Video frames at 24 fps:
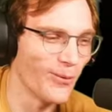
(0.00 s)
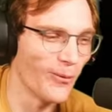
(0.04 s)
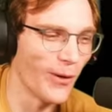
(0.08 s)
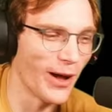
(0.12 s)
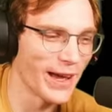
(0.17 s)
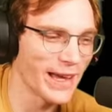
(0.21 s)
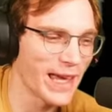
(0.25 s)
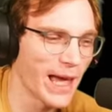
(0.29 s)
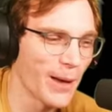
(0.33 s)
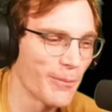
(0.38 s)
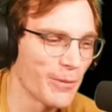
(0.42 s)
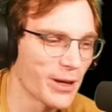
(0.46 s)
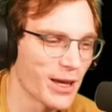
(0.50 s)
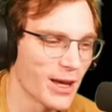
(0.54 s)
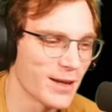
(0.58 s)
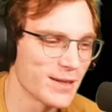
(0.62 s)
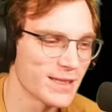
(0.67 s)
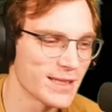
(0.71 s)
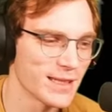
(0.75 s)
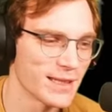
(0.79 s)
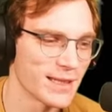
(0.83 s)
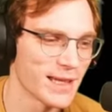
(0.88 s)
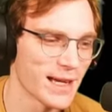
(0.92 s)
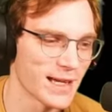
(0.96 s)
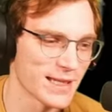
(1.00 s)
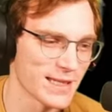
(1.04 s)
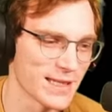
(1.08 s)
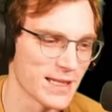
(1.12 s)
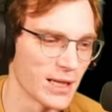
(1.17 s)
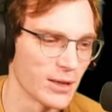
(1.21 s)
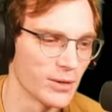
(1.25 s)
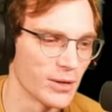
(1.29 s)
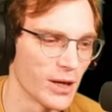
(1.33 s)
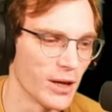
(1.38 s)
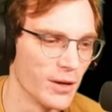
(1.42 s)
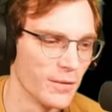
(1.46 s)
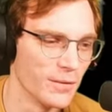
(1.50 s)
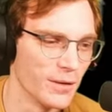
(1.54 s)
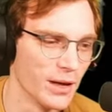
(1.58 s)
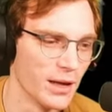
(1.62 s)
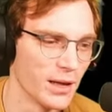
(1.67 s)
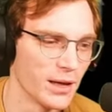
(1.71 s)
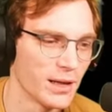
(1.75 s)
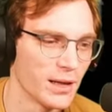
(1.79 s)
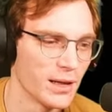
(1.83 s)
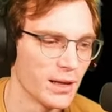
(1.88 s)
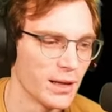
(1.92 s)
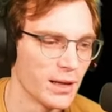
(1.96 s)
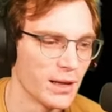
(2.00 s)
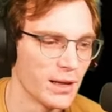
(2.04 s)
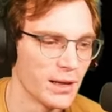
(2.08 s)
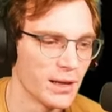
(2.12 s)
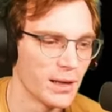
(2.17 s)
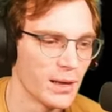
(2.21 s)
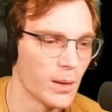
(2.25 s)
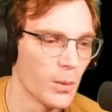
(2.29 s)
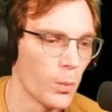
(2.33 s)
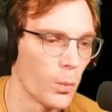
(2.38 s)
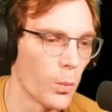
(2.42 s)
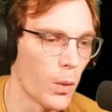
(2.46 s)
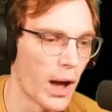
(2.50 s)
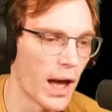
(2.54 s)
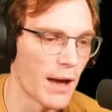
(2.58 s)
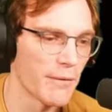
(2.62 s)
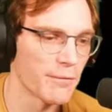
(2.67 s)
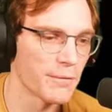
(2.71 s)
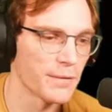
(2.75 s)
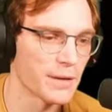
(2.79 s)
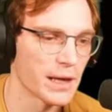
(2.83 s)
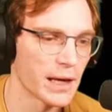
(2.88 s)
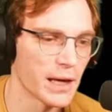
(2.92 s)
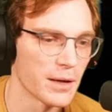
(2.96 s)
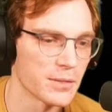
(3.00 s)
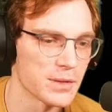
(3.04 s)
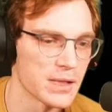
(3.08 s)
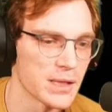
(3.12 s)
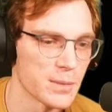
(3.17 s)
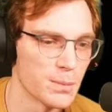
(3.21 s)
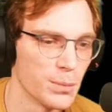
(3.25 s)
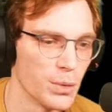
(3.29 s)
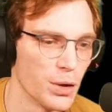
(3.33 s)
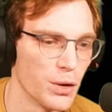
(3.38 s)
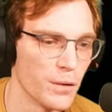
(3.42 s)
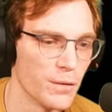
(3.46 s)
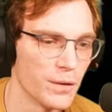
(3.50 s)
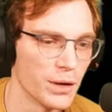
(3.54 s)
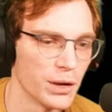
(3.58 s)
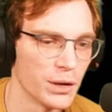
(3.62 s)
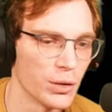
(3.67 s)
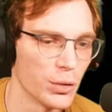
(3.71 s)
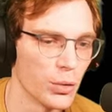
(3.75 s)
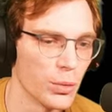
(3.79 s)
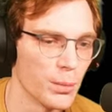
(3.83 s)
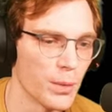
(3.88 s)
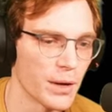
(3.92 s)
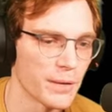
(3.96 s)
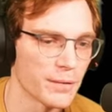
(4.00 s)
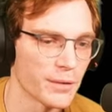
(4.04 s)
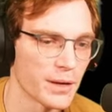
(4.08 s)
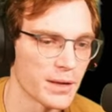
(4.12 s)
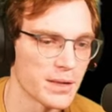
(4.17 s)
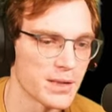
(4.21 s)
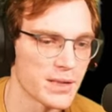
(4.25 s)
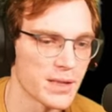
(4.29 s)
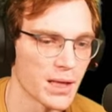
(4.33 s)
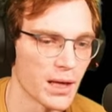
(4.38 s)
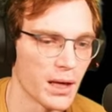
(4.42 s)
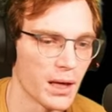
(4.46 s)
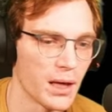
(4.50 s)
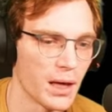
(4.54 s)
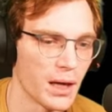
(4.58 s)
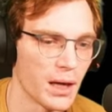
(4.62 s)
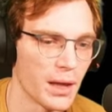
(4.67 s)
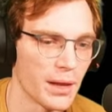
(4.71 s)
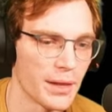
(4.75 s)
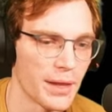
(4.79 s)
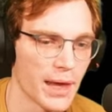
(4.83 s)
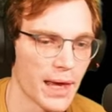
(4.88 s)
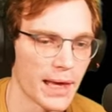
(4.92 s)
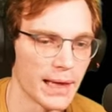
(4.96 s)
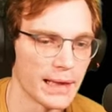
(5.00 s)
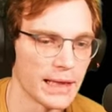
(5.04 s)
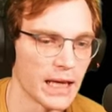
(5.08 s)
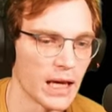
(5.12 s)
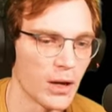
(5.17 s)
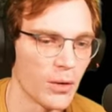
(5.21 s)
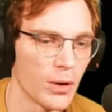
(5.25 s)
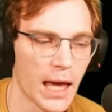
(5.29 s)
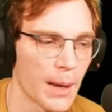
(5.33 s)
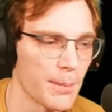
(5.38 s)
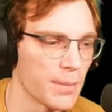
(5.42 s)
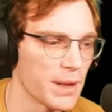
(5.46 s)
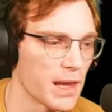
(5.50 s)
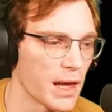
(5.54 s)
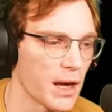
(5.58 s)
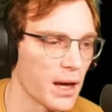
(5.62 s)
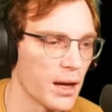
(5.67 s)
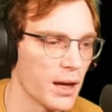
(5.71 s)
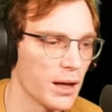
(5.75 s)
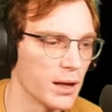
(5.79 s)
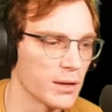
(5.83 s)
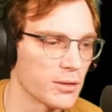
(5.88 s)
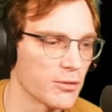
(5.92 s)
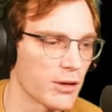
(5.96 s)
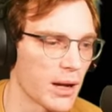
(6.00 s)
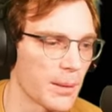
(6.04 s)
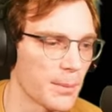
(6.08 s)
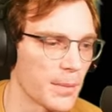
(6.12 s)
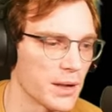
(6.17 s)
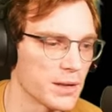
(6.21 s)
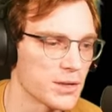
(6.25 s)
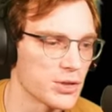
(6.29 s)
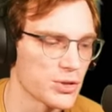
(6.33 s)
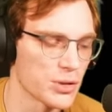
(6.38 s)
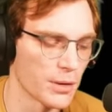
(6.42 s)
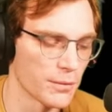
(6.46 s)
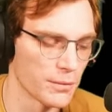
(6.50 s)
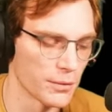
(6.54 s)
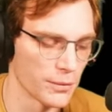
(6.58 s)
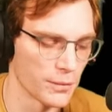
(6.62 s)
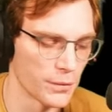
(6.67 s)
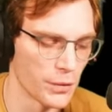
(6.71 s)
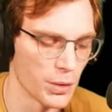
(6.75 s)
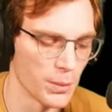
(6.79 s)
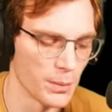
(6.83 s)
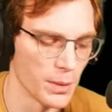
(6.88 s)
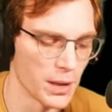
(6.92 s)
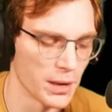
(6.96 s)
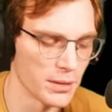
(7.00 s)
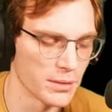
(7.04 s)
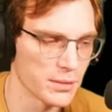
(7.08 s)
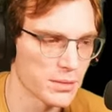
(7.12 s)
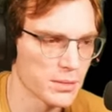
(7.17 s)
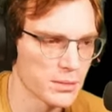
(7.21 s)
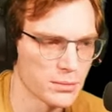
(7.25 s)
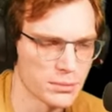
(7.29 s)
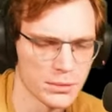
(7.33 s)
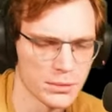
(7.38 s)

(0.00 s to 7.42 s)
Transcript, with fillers: Why can't we go to the next town over? Where everything else is moving. All my friends are there now. Can't be that hard, Grandma, to travel a few miles.